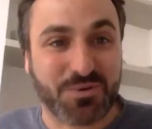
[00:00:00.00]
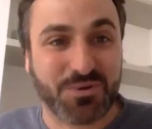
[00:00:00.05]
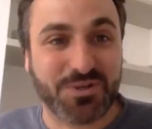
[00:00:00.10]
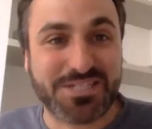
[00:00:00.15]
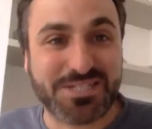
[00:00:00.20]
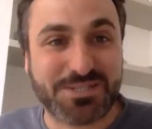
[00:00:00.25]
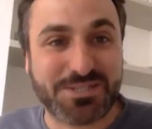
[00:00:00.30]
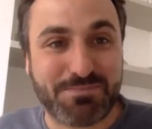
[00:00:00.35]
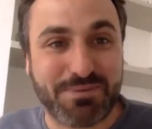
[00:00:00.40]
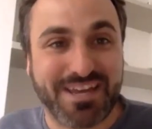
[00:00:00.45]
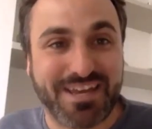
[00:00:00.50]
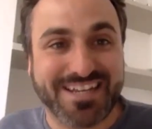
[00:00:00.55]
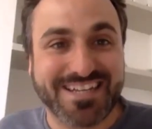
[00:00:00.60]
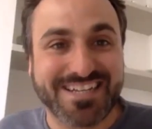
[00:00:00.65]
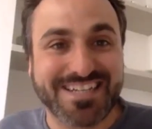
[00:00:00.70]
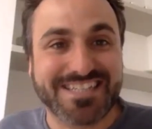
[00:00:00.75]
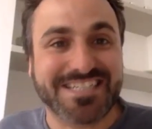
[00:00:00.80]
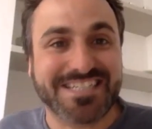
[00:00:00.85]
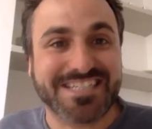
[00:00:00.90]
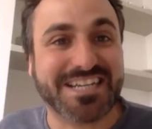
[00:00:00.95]
crispy.
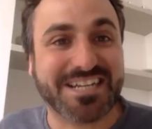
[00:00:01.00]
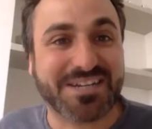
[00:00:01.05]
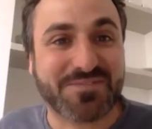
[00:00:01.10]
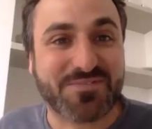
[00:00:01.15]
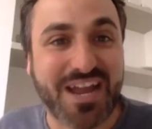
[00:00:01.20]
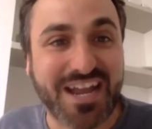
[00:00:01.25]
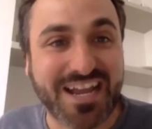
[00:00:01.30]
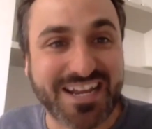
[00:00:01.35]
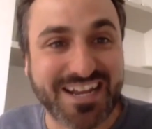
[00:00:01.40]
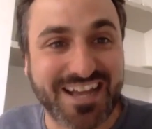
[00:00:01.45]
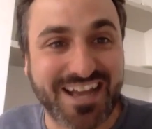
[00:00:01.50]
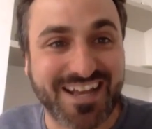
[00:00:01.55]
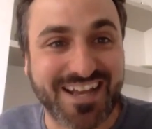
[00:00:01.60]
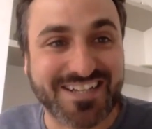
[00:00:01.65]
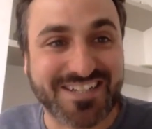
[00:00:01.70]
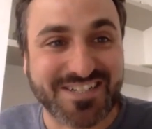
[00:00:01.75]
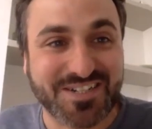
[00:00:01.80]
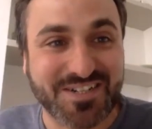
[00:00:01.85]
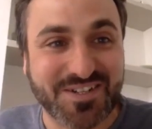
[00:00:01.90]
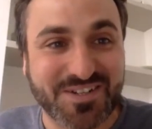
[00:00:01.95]
She didn't recognise
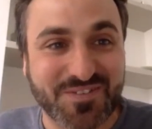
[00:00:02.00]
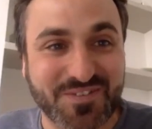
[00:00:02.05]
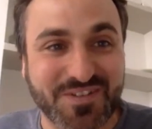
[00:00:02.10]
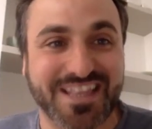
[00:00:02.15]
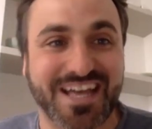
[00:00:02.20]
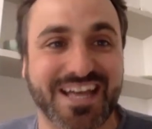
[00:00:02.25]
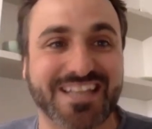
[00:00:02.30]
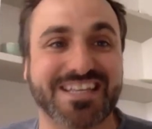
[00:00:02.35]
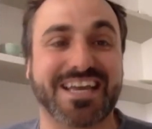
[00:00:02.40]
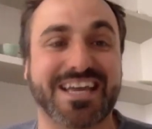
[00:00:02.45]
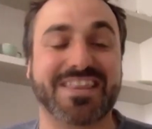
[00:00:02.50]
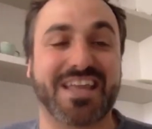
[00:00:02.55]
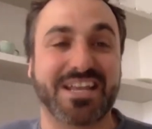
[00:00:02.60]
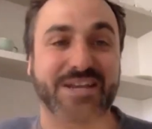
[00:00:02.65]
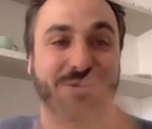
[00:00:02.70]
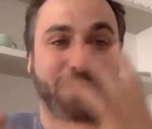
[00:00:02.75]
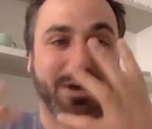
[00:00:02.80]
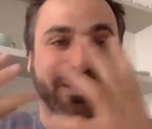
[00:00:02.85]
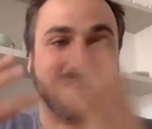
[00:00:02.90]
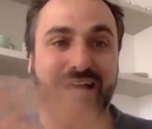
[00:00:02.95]
you with that bit. And then
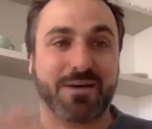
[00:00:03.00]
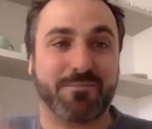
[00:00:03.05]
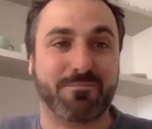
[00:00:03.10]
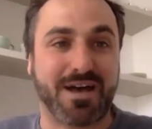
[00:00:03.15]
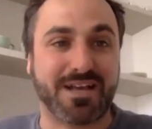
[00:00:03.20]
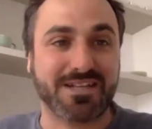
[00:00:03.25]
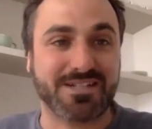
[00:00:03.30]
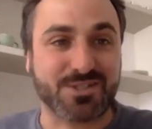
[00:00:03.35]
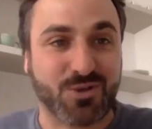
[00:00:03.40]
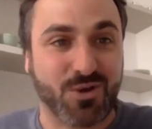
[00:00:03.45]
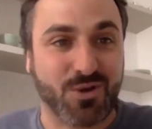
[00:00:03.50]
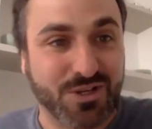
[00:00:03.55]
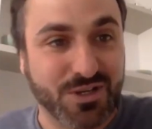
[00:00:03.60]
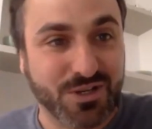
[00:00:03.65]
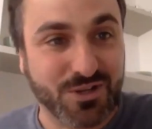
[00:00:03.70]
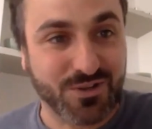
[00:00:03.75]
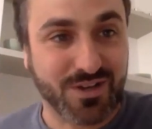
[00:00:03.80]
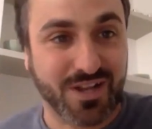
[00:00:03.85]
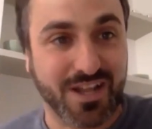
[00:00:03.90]
you had that mask on, you look